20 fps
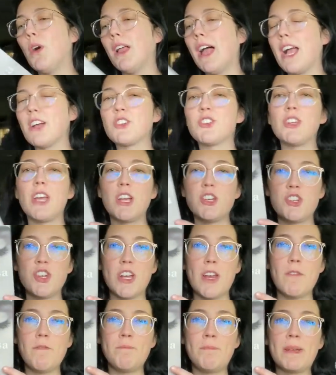Actually I should
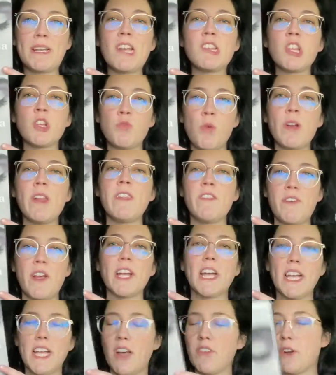have, because there's one in the
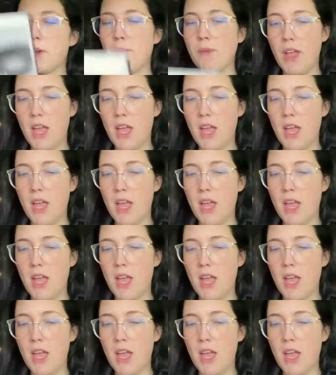fucking cover.